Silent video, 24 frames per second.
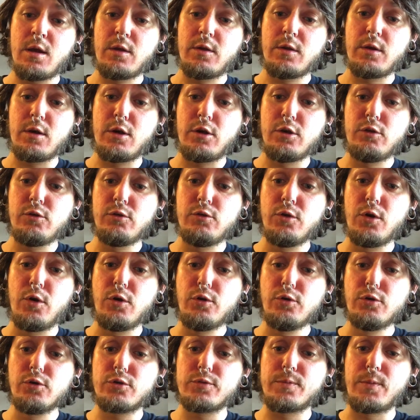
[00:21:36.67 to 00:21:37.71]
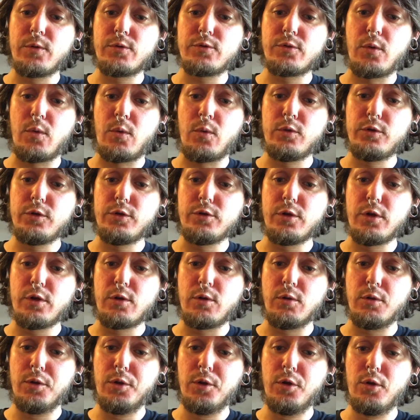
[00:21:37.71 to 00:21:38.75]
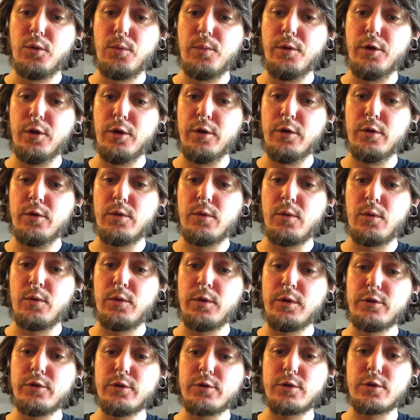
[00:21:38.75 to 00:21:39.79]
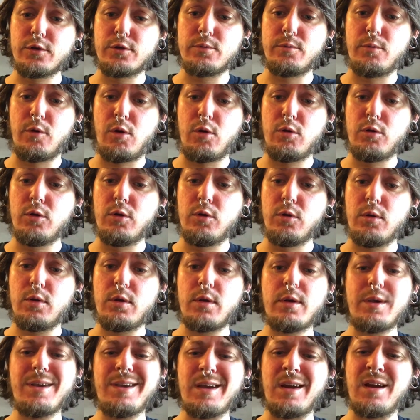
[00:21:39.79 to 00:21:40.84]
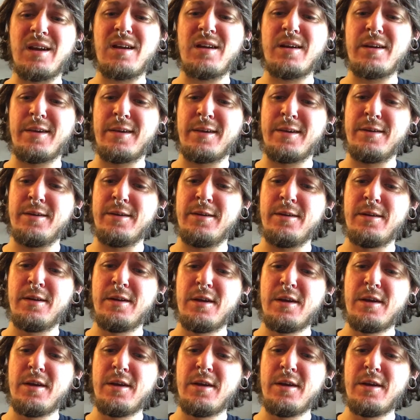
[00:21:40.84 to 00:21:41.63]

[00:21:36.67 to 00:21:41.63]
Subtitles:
you're supposed to only take a little bit, only just a small little. Yeah, I get it.